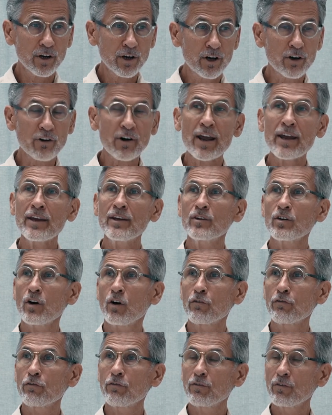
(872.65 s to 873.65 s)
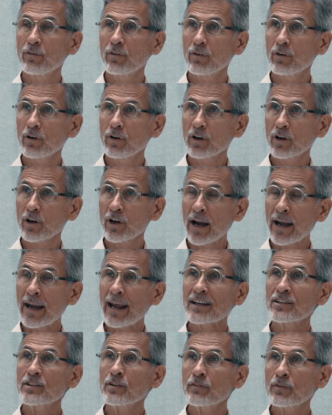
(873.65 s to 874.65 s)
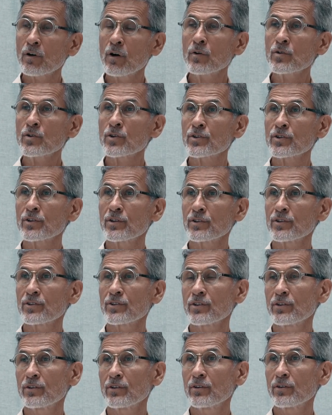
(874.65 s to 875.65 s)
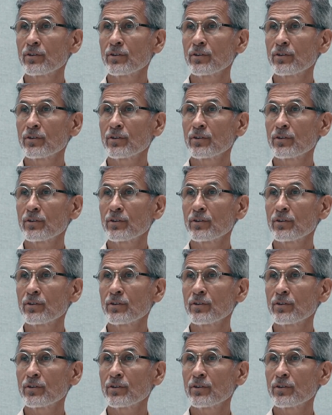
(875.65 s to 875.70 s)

grain of collective consciousness.